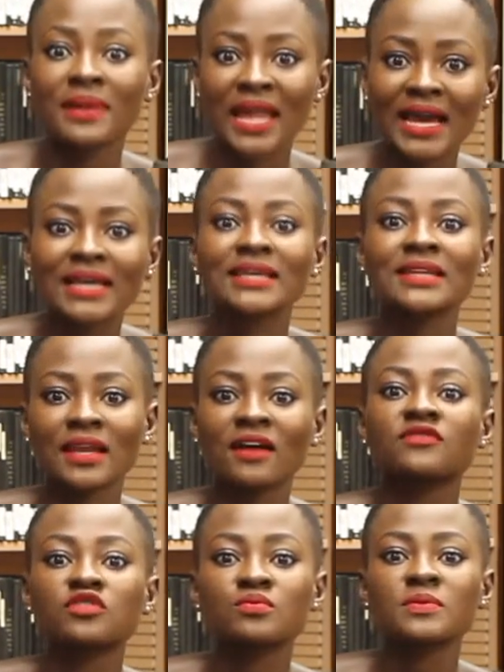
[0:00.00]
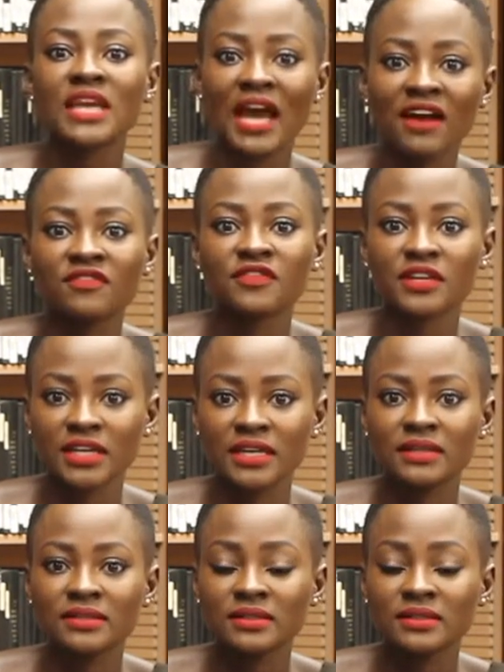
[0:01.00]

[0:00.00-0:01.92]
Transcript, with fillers: black enough to be African.